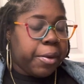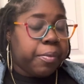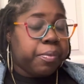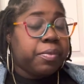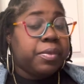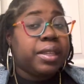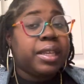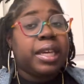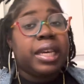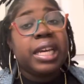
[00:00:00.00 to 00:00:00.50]

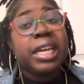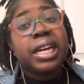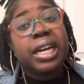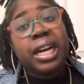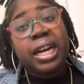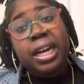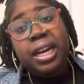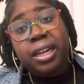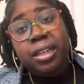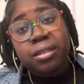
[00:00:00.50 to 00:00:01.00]

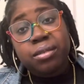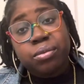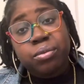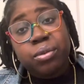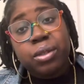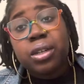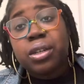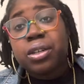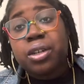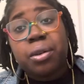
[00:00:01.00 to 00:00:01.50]
Decon. We're
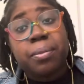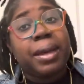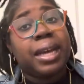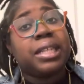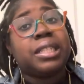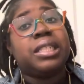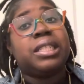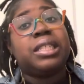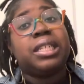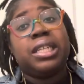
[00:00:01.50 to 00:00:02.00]
going to go back
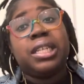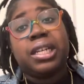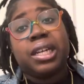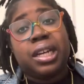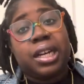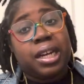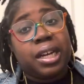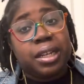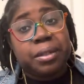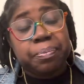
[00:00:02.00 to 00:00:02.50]
to
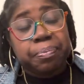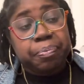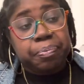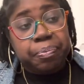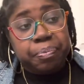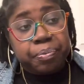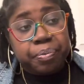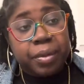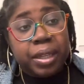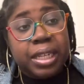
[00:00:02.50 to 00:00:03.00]
decon.
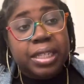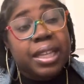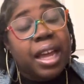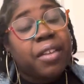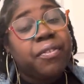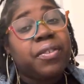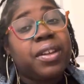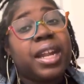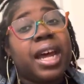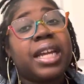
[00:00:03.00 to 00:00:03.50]
Because I
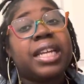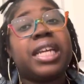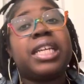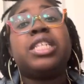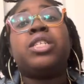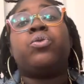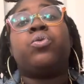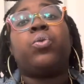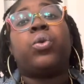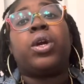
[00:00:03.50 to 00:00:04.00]
feel like
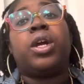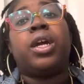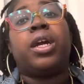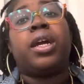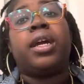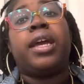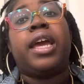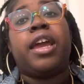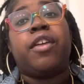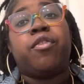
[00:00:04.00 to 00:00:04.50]
that's
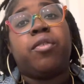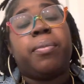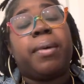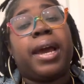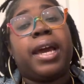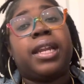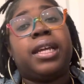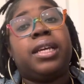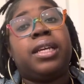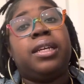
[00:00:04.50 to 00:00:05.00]
where
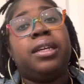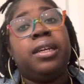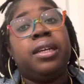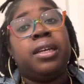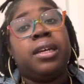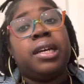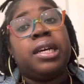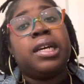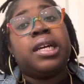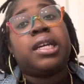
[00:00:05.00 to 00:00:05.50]
everybody
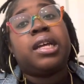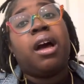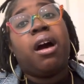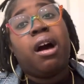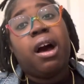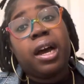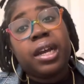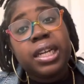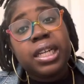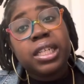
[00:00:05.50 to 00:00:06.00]

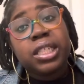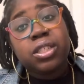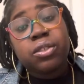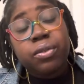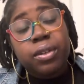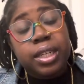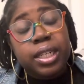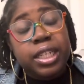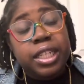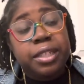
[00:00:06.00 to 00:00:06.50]
con is,
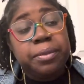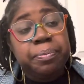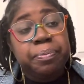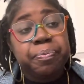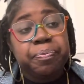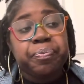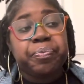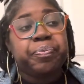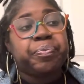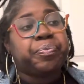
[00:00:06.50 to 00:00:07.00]
really.
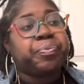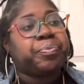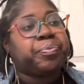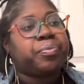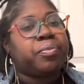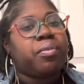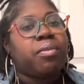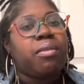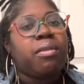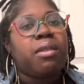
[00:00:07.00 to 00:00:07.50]

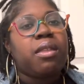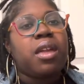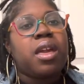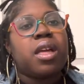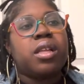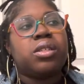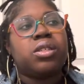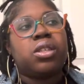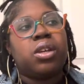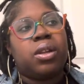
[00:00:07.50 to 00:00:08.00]

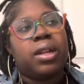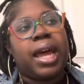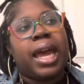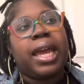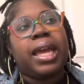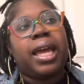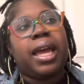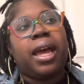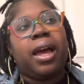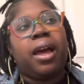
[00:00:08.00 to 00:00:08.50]
So,
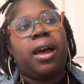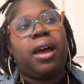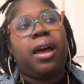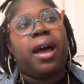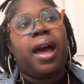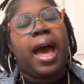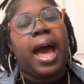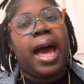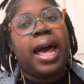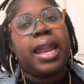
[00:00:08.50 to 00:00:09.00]
like,
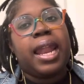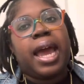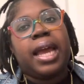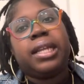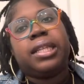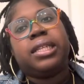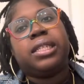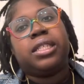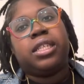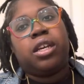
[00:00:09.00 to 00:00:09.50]
I like
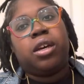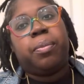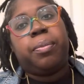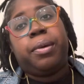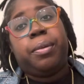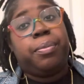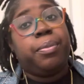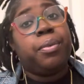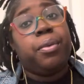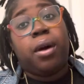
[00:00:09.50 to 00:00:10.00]
to tell
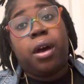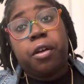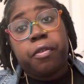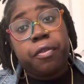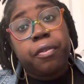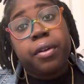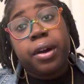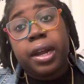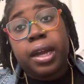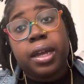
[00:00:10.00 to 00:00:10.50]
people up
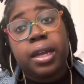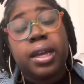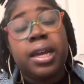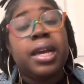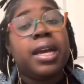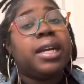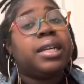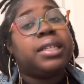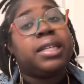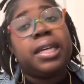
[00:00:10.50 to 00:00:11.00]
front.
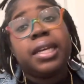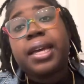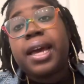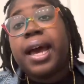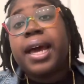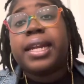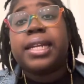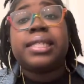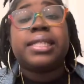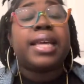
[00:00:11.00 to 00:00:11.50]

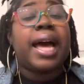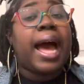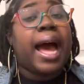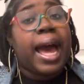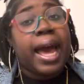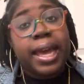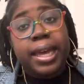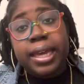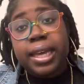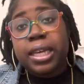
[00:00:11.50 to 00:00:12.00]
Decon is
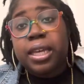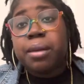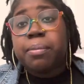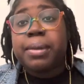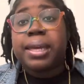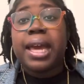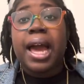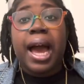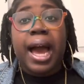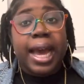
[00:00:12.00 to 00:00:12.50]
hot. It can
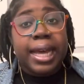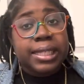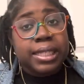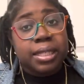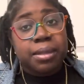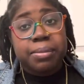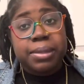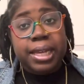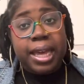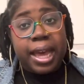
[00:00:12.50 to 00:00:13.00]
be hot
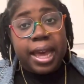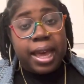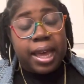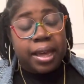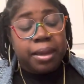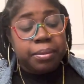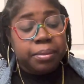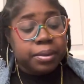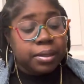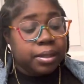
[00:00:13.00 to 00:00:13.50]

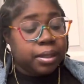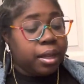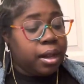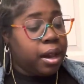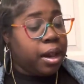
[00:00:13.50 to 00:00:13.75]
sometimes.